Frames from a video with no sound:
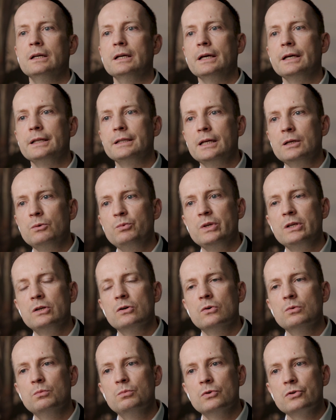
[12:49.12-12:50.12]
And then we
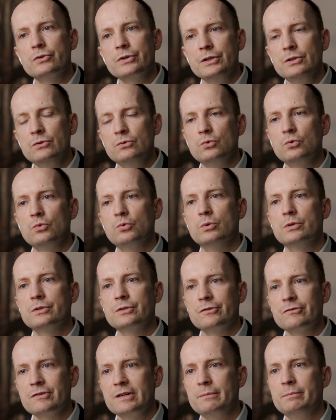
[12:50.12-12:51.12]
go more into
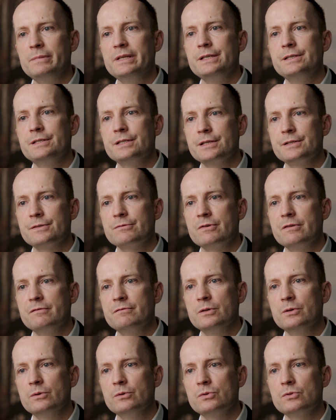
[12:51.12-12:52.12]
quarterly business
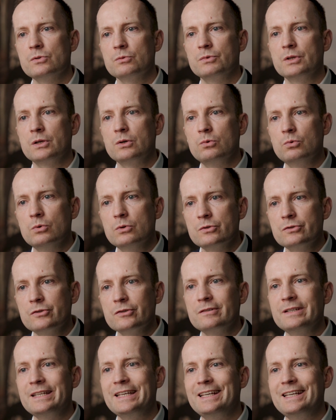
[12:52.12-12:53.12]
reviews of the quarterly